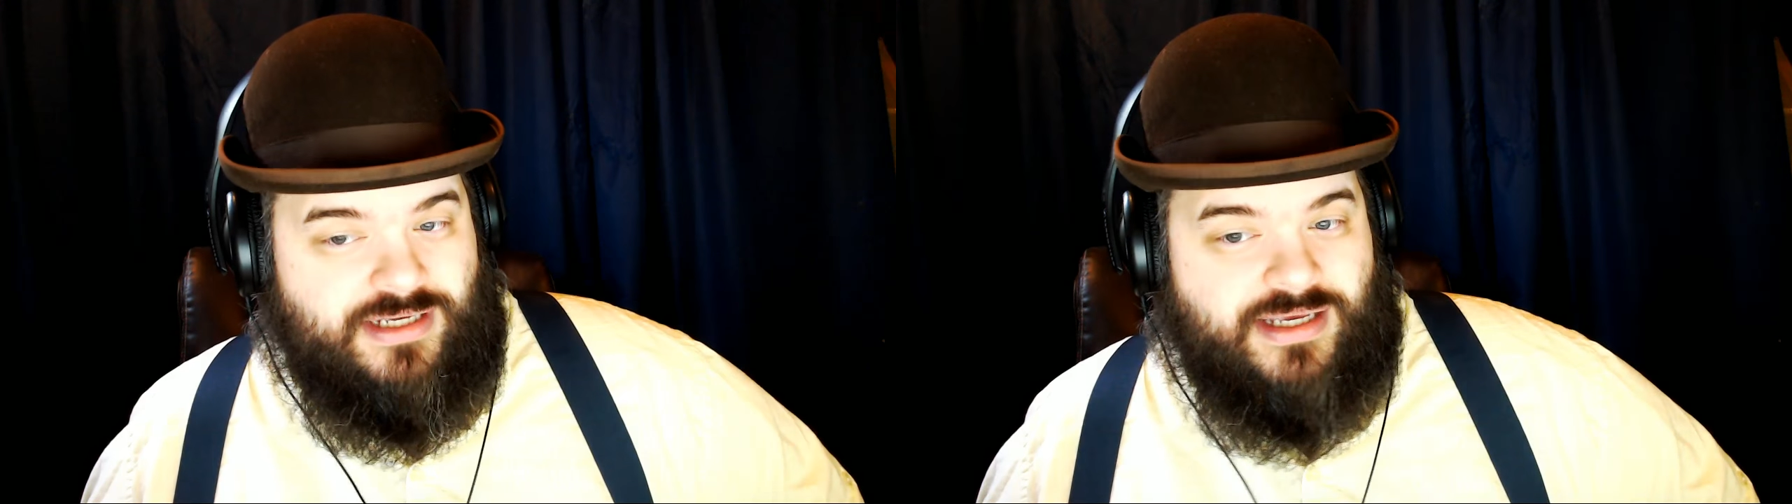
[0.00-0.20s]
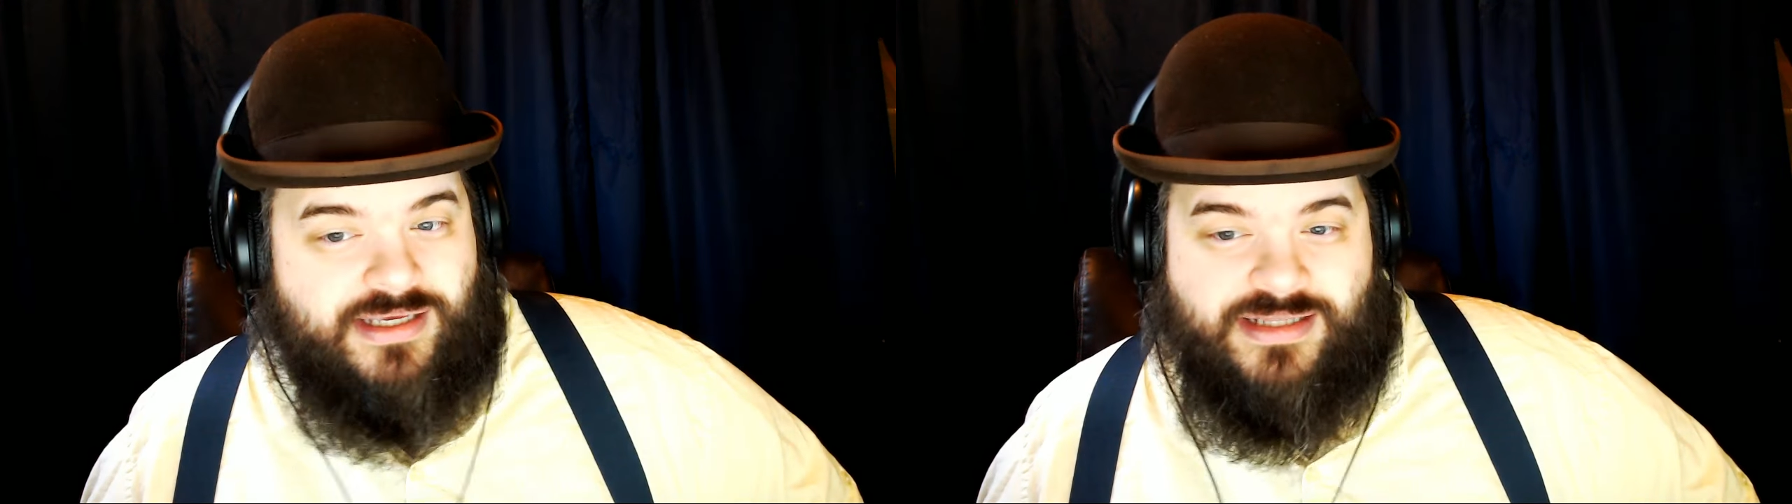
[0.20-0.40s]

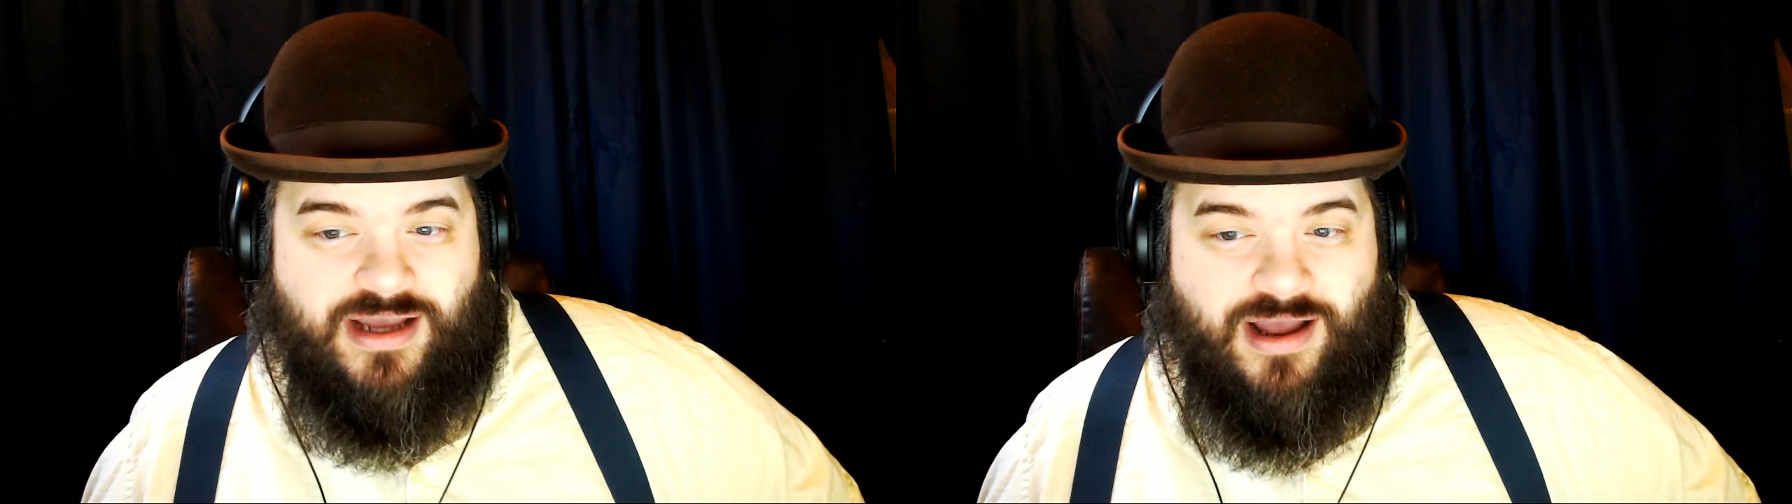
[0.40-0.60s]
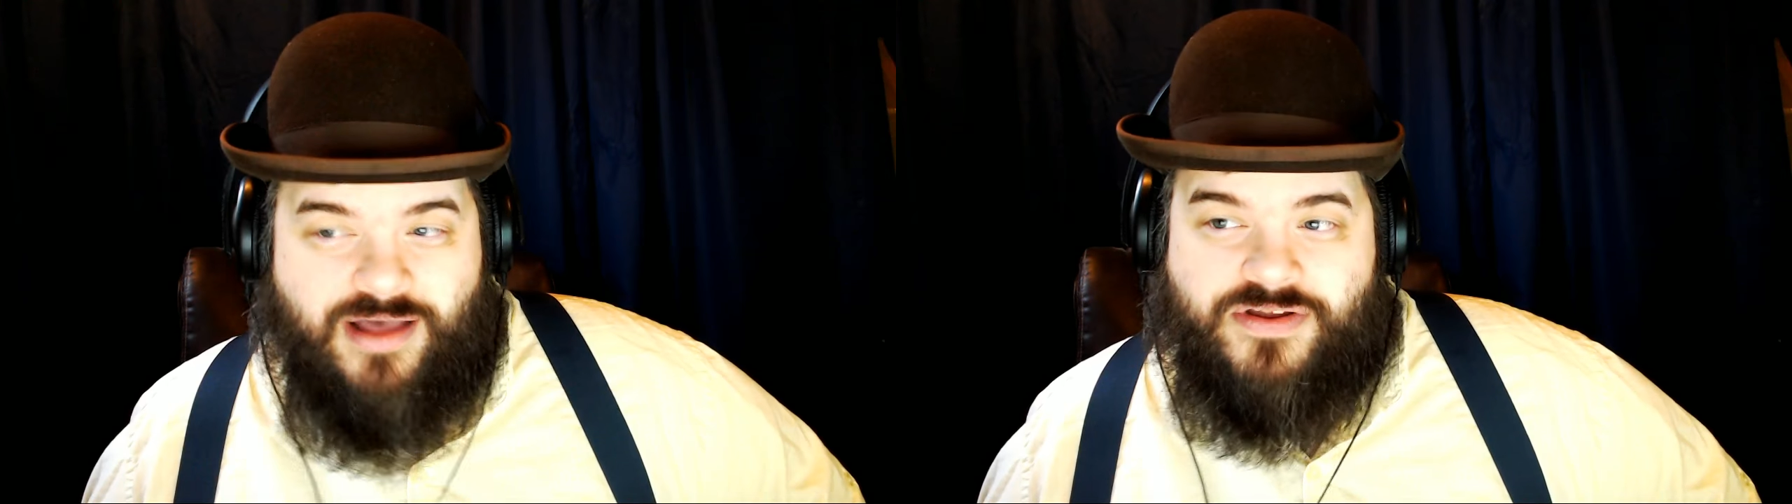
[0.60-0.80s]
In the
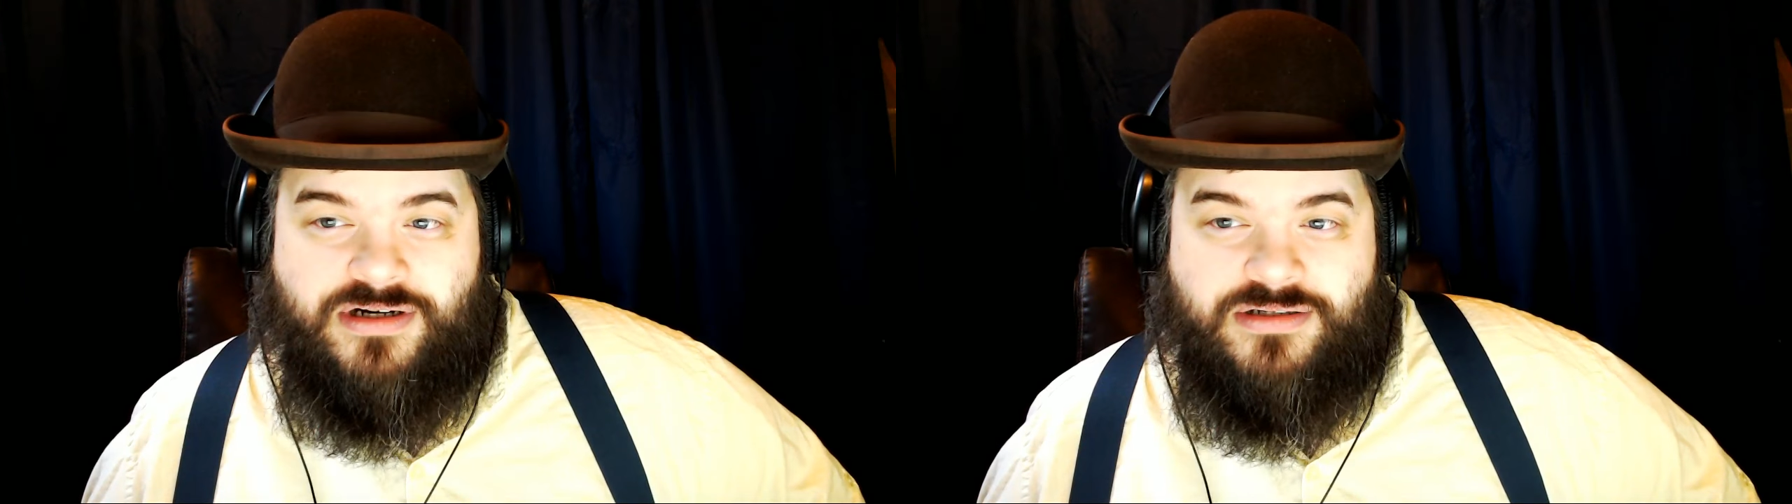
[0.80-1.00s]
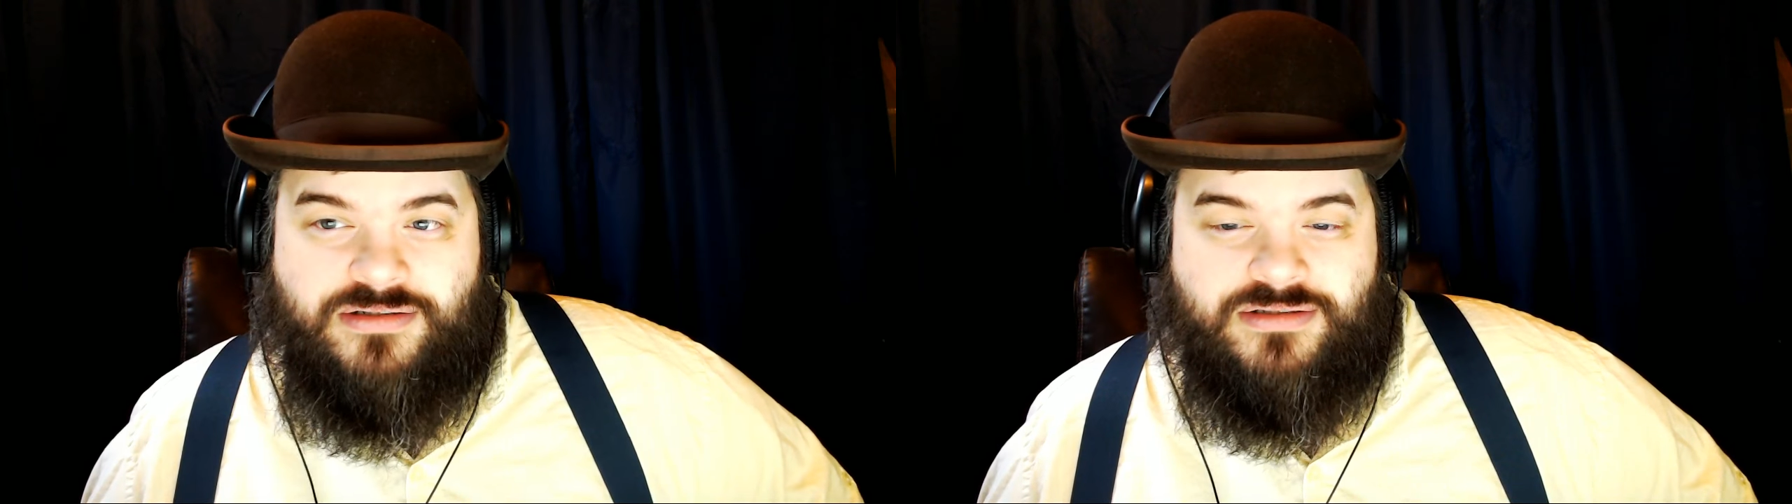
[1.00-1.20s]
other,